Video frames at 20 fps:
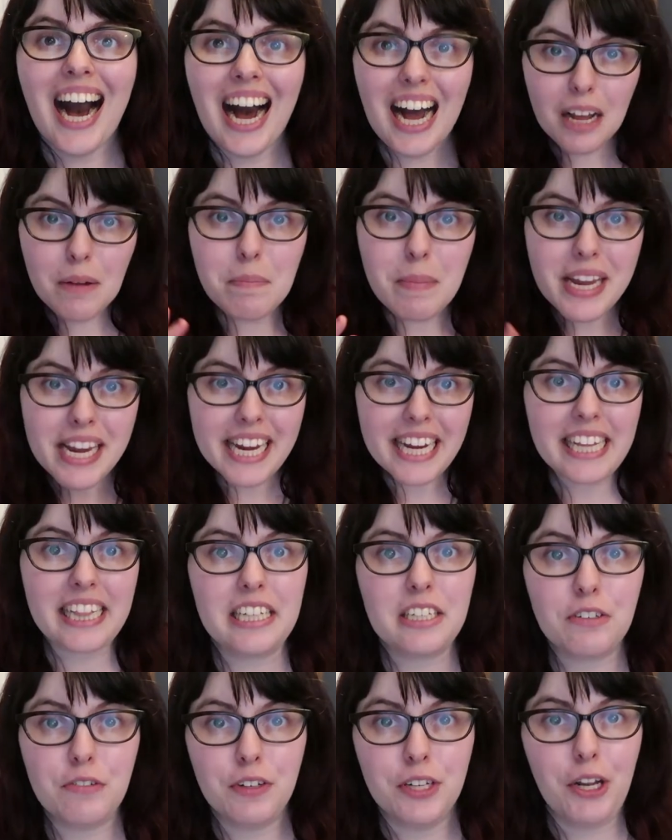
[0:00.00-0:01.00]
I'm making
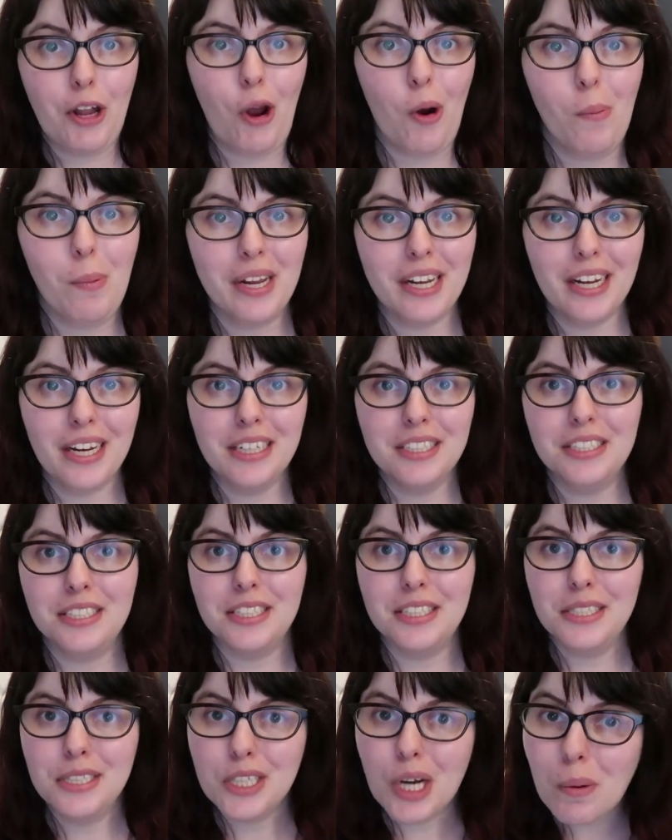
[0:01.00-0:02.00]
this video because
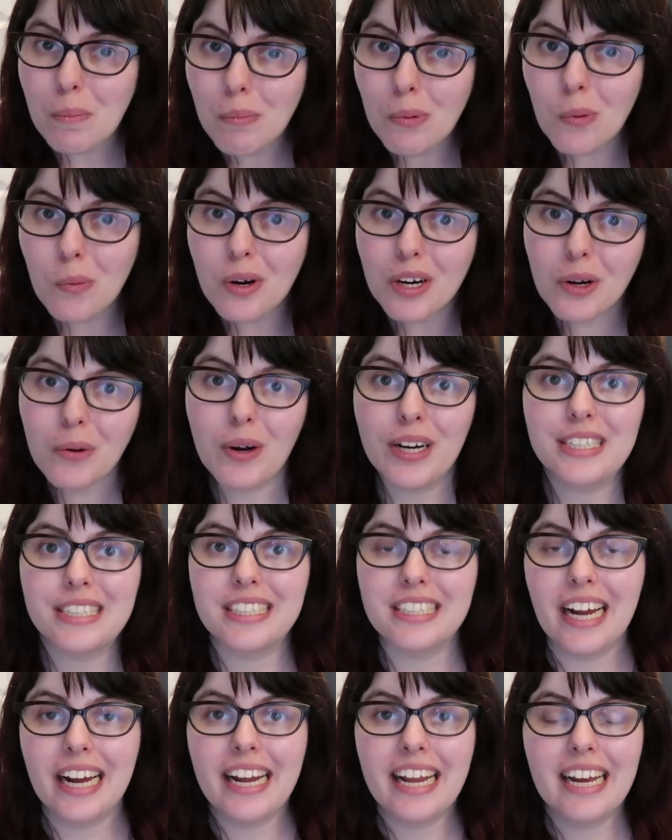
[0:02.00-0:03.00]
the number one
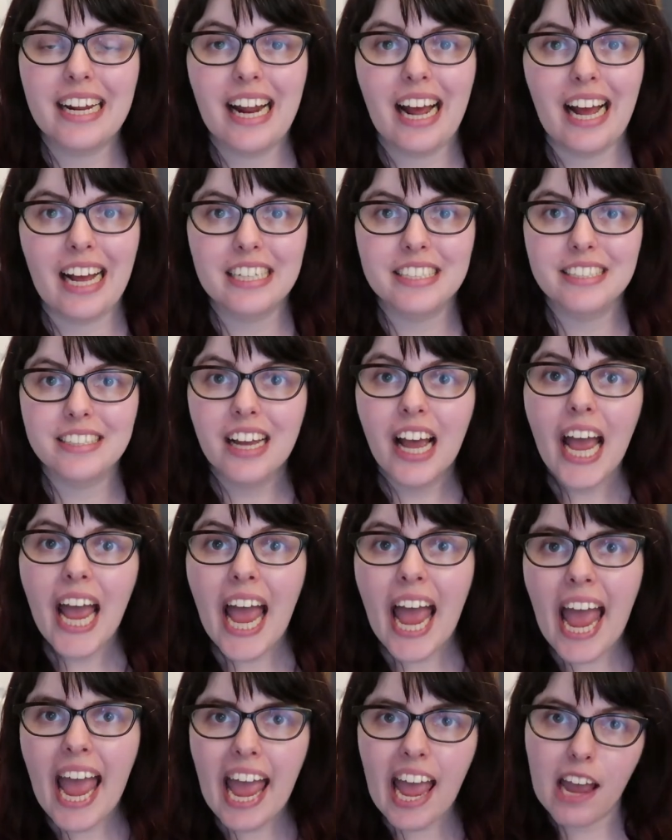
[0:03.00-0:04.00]
question I get asked
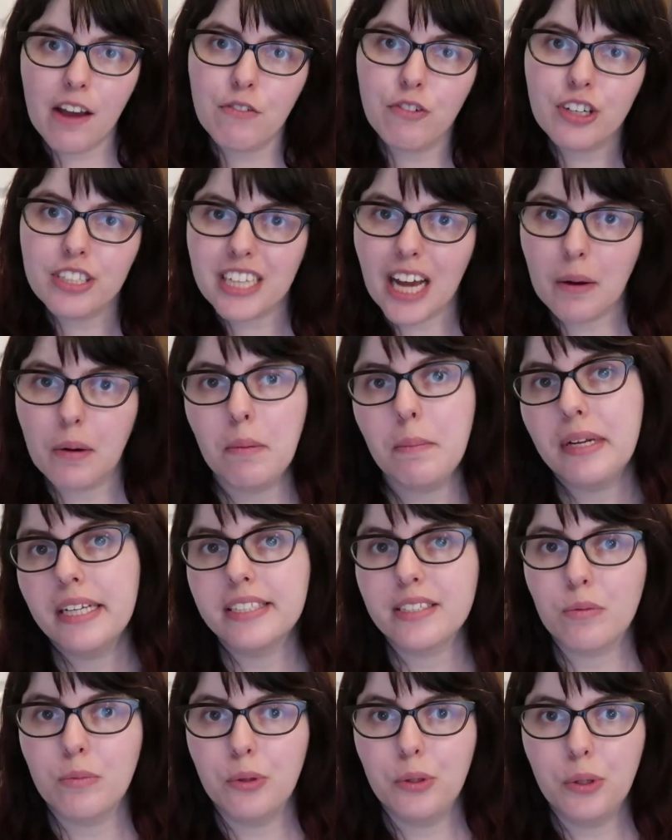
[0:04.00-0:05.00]
every time I
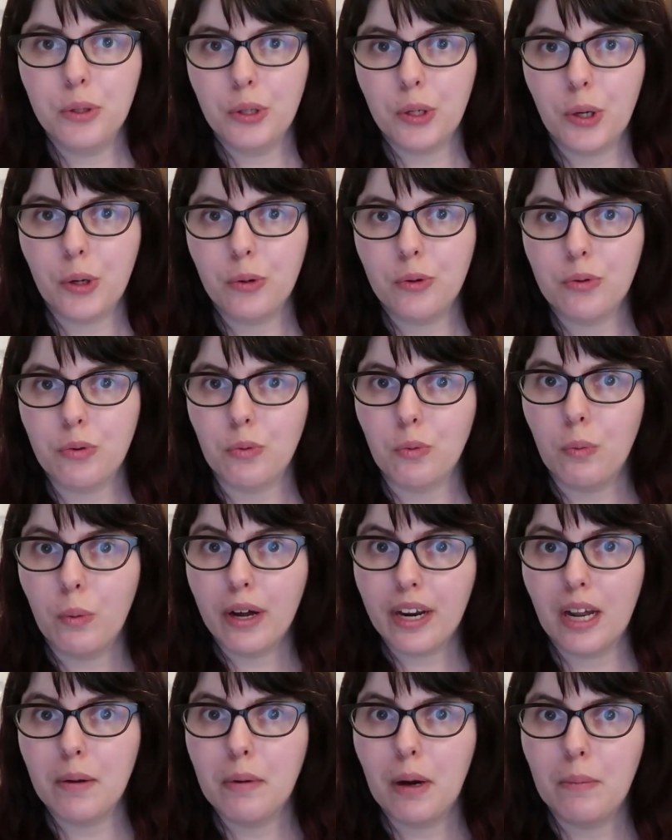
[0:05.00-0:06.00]
meet someone who knows
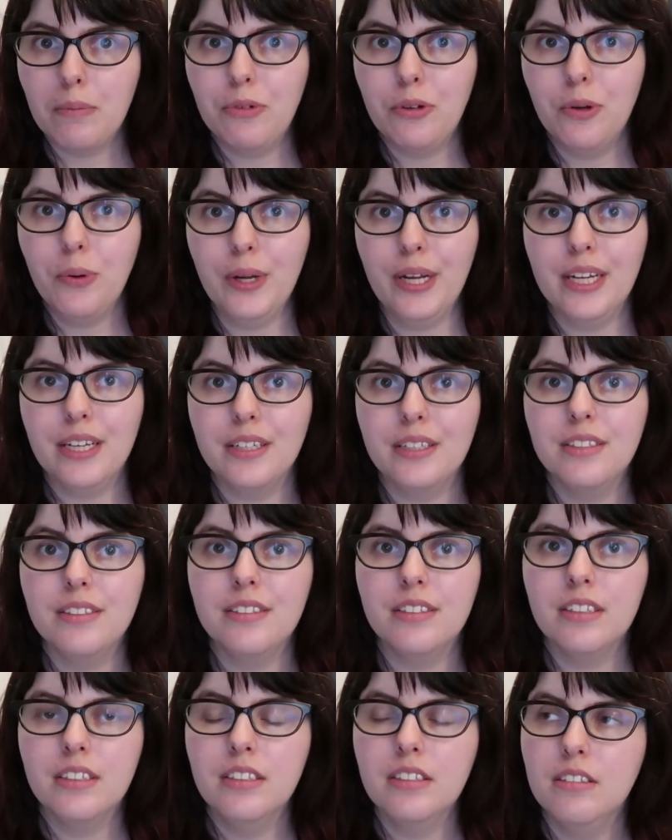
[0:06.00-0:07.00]
what I'm up to
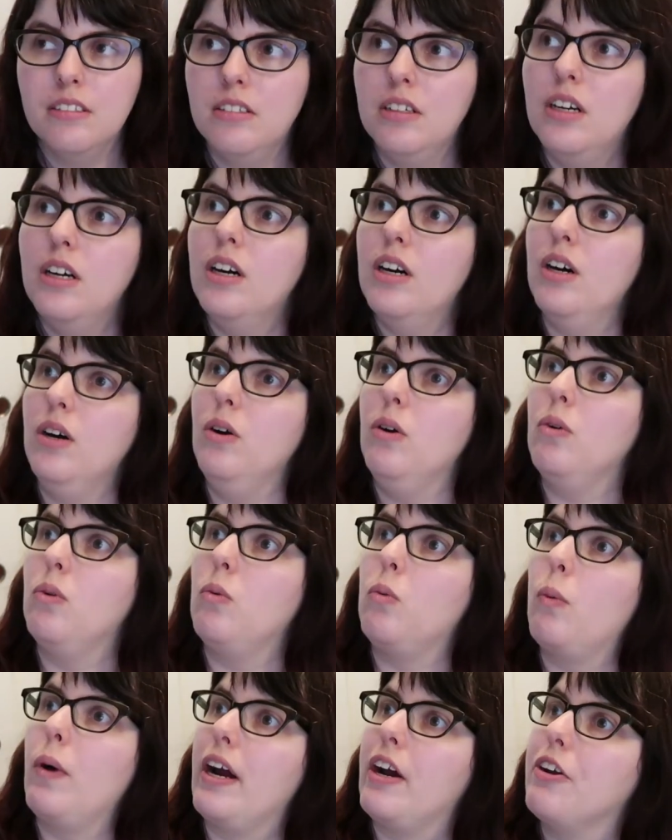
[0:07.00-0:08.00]
is,
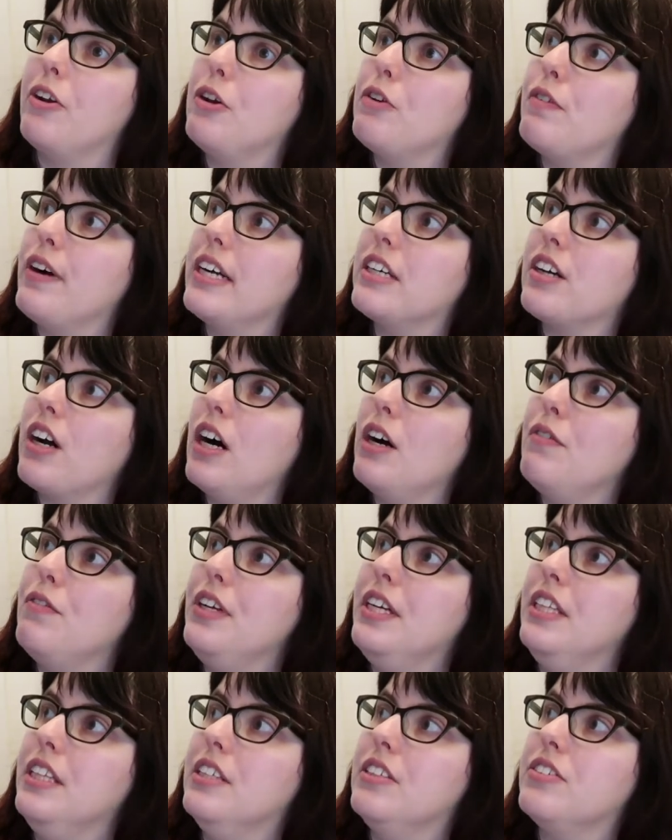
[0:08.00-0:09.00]
where do you find
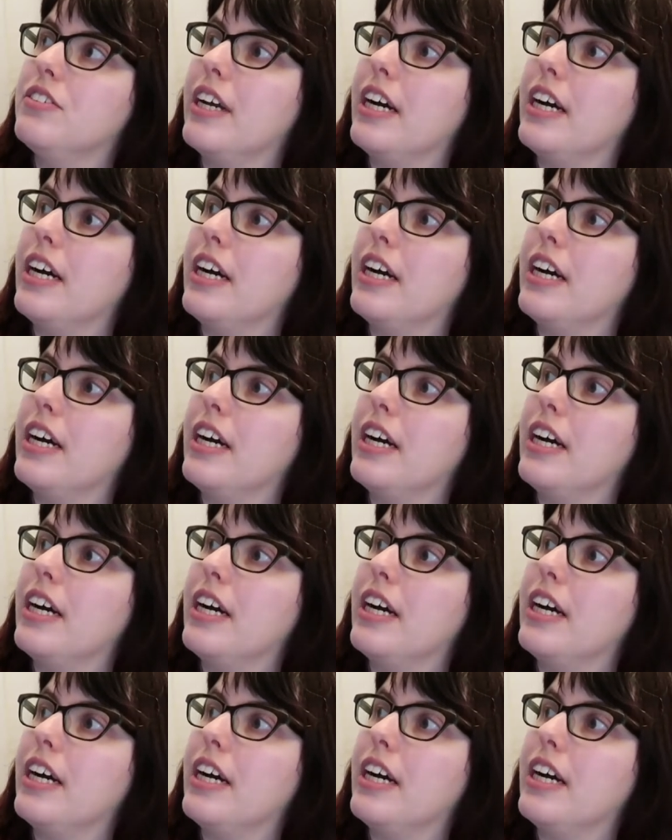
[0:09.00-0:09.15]
coffee in this